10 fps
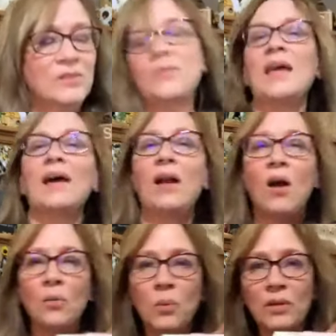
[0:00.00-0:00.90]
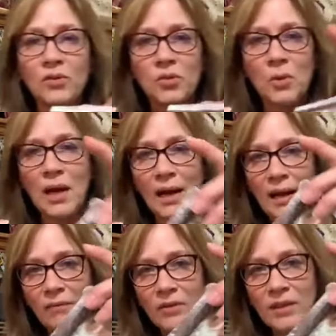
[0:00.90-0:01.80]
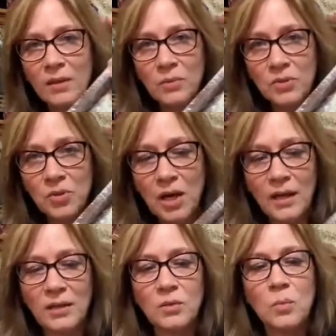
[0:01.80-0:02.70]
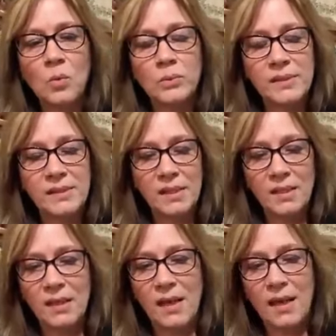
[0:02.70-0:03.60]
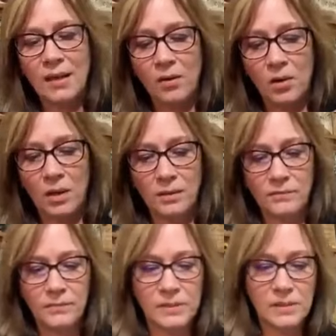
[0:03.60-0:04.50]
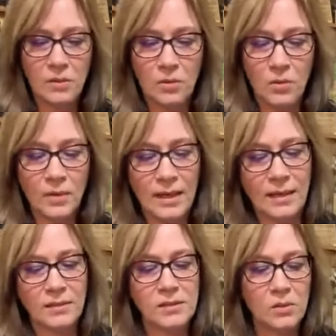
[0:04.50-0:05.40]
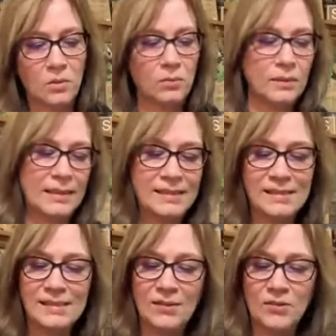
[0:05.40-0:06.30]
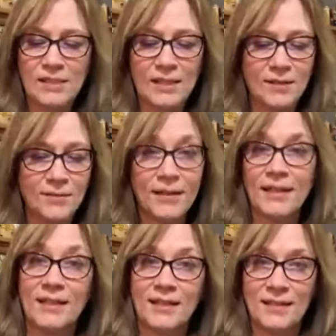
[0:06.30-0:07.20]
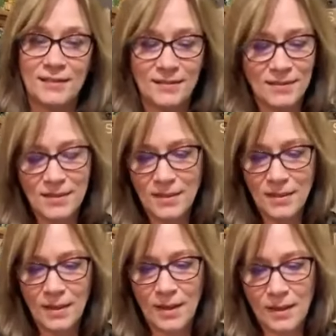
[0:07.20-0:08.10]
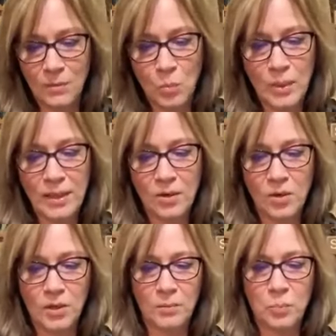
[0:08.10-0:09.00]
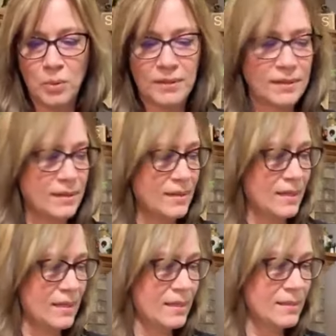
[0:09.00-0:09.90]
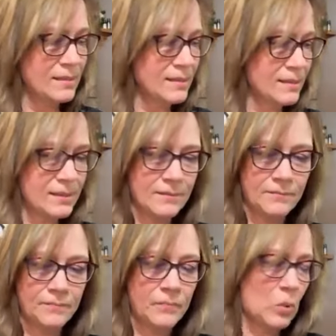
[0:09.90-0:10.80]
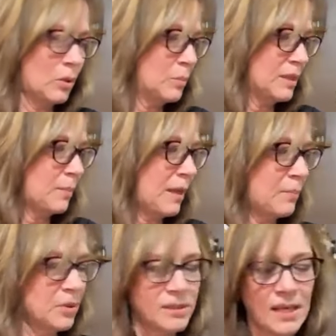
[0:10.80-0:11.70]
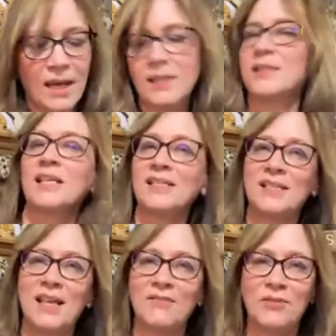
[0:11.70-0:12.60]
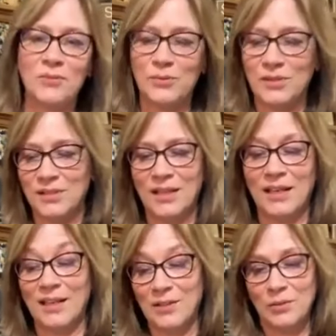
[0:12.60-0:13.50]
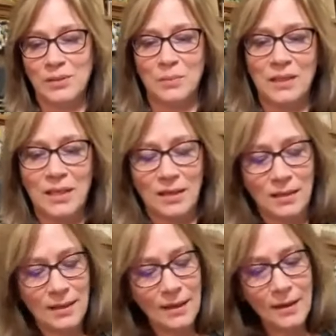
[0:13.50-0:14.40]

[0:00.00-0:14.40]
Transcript: So that all will dry, everything will dry and you won't see it at all. So, okay, so let's start decorating. Uh, we are gonna put these, we're gonna put the paper aside because I saved those, I can use them again